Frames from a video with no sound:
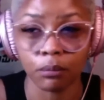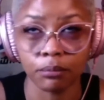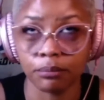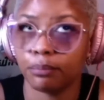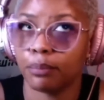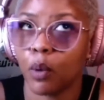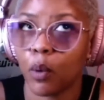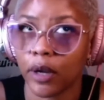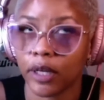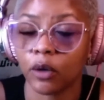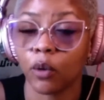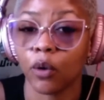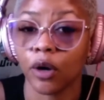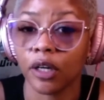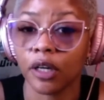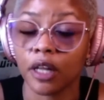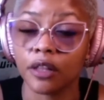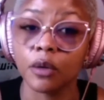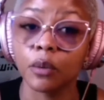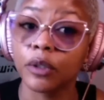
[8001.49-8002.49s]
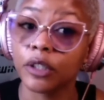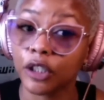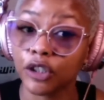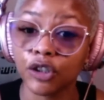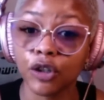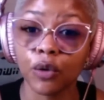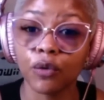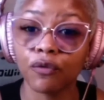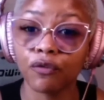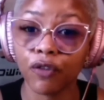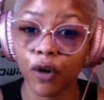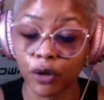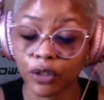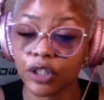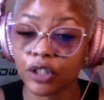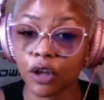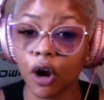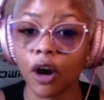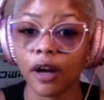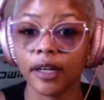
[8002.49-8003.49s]
point or another. When the show first
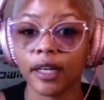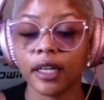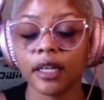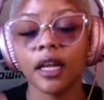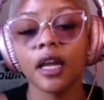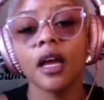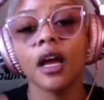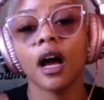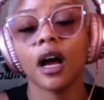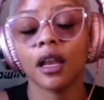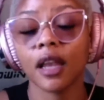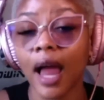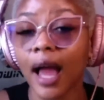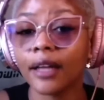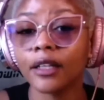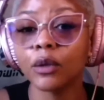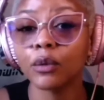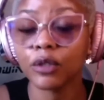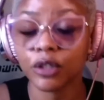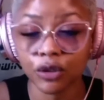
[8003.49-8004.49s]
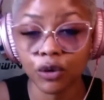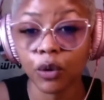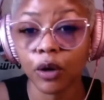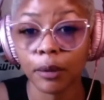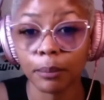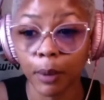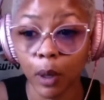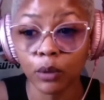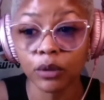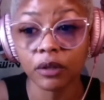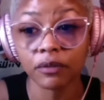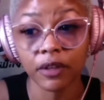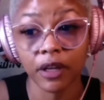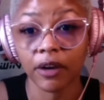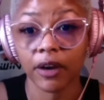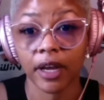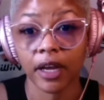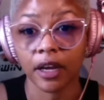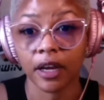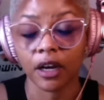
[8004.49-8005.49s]
started, Alonda was doing both of their
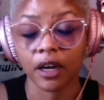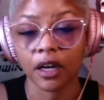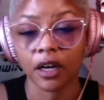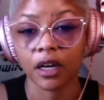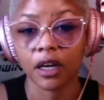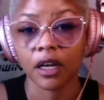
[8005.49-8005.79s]
hair.